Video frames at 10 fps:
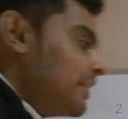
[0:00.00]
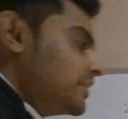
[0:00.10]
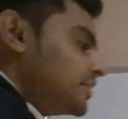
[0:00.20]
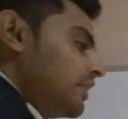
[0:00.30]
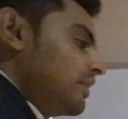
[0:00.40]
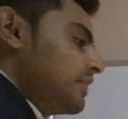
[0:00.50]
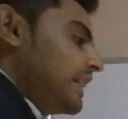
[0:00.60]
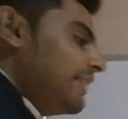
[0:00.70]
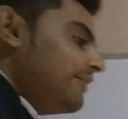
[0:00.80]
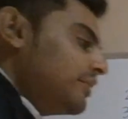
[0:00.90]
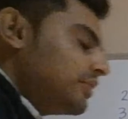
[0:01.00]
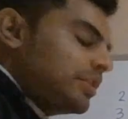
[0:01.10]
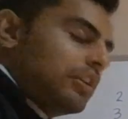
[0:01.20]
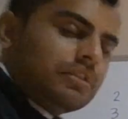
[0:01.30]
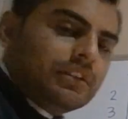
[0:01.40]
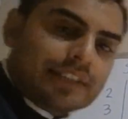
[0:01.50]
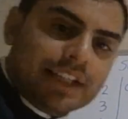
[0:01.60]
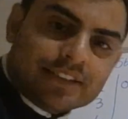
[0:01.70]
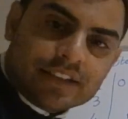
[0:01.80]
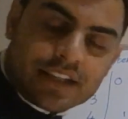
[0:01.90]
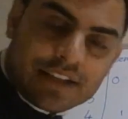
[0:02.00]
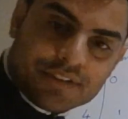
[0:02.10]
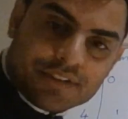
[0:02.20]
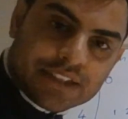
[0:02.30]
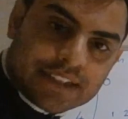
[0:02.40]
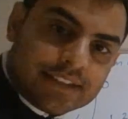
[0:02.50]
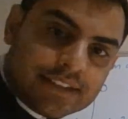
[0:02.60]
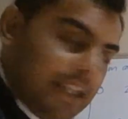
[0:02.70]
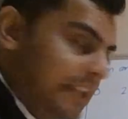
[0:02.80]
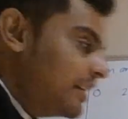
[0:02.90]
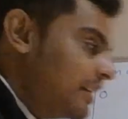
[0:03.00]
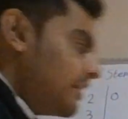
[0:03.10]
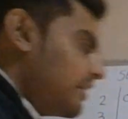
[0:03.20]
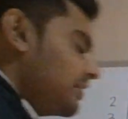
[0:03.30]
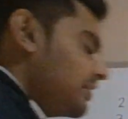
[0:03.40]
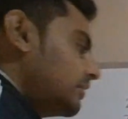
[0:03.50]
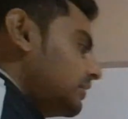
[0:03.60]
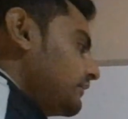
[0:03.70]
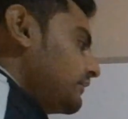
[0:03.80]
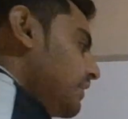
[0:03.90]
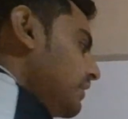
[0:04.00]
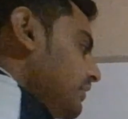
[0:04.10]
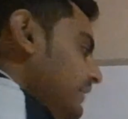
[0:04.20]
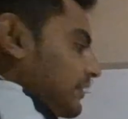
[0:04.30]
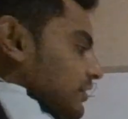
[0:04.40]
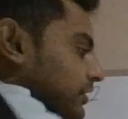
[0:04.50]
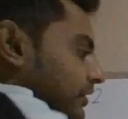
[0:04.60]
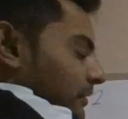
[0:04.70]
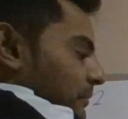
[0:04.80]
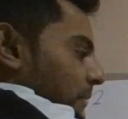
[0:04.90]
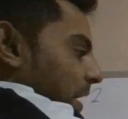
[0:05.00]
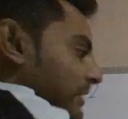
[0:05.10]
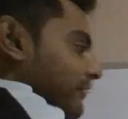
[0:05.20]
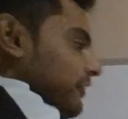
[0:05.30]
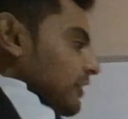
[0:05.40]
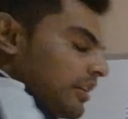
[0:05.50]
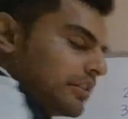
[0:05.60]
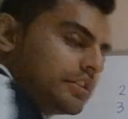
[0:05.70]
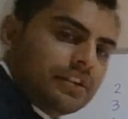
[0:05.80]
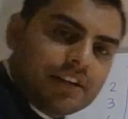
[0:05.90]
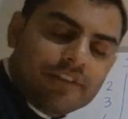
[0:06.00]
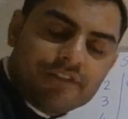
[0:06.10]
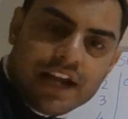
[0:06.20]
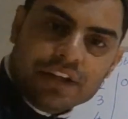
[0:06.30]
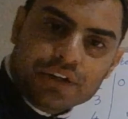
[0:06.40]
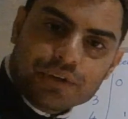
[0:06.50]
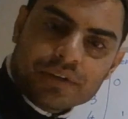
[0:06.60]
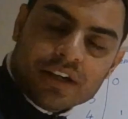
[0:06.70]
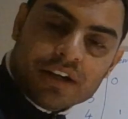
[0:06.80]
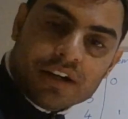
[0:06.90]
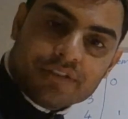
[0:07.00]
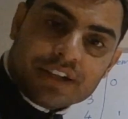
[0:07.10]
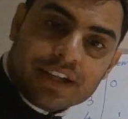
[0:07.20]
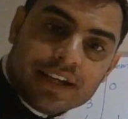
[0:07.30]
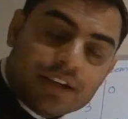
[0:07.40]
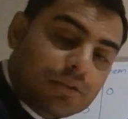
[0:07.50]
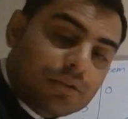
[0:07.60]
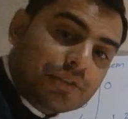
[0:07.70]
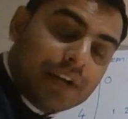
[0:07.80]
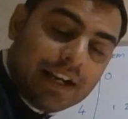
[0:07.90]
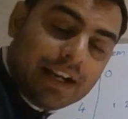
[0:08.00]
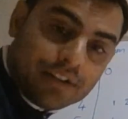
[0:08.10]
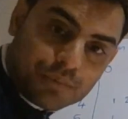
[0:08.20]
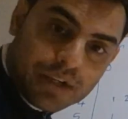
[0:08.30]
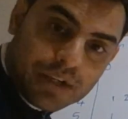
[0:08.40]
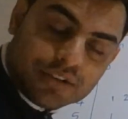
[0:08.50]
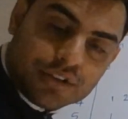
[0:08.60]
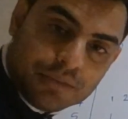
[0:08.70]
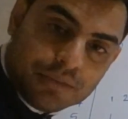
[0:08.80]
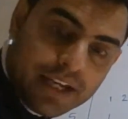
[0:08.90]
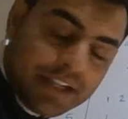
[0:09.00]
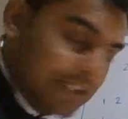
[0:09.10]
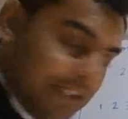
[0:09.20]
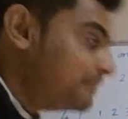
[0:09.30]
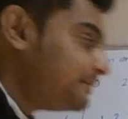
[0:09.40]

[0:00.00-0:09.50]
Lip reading: So if your total doesn't give you 60, you'll know that you maybe forgot a value over here, or you added one too many.